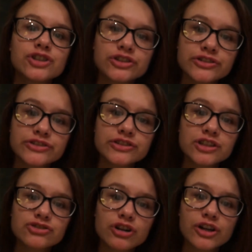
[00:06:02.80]
just
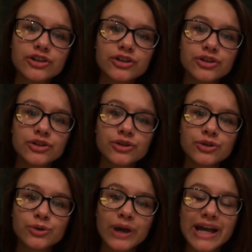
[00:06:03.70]
tried
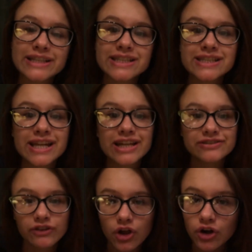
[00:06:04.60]
to edit
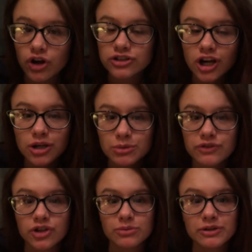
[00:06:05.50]
today's vlog on
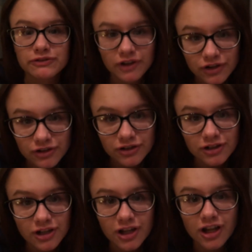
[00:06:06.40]
iMovie on my phone.